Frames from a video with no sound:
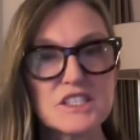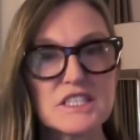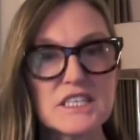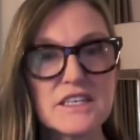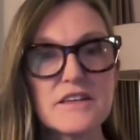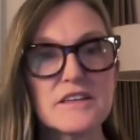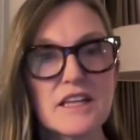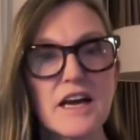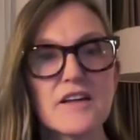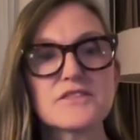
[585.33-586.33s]
just
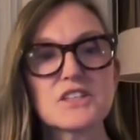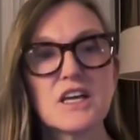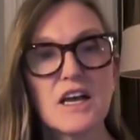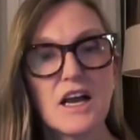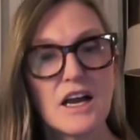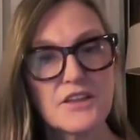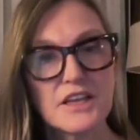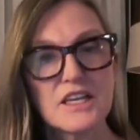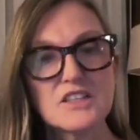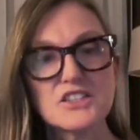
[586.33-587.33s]
left, I
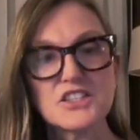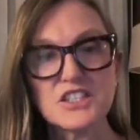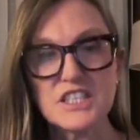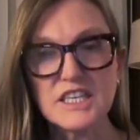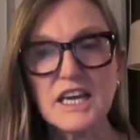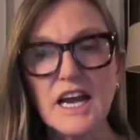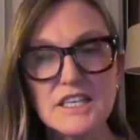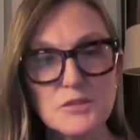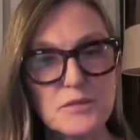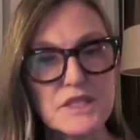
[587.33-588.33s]
think she
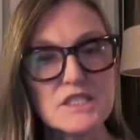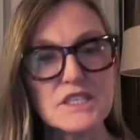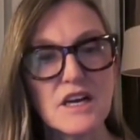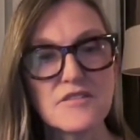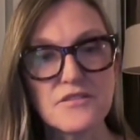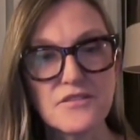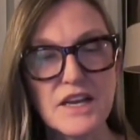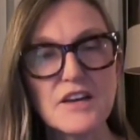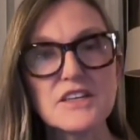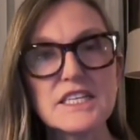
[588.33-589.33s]
has built a
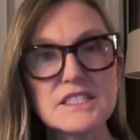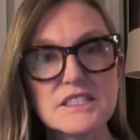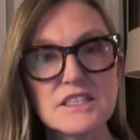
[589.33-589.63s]
very